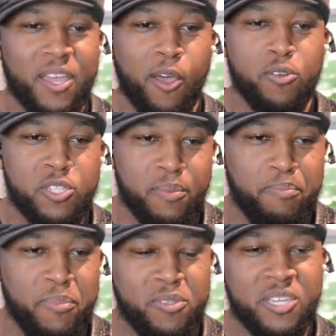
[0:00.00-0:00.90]
coach
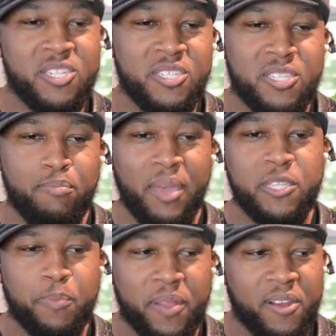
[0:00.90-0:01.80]
musicians and
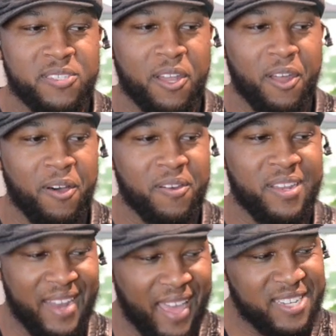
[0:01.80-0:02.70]
bass players along,
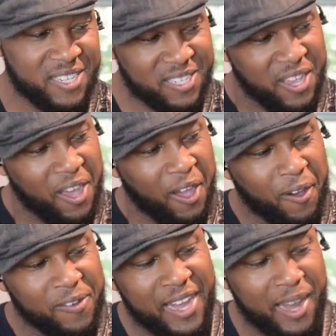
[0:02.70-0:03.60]
and not just
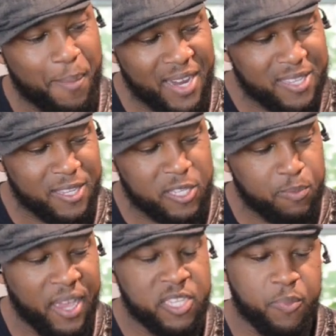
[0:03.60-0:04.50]
only limited to this
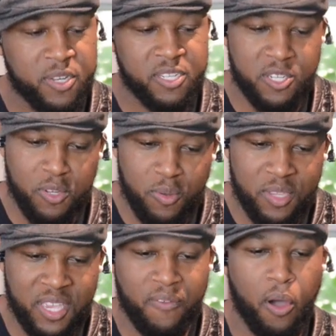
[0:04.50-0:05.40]
bass, but to
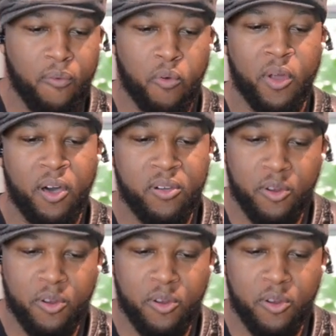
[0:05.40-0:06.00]
give overall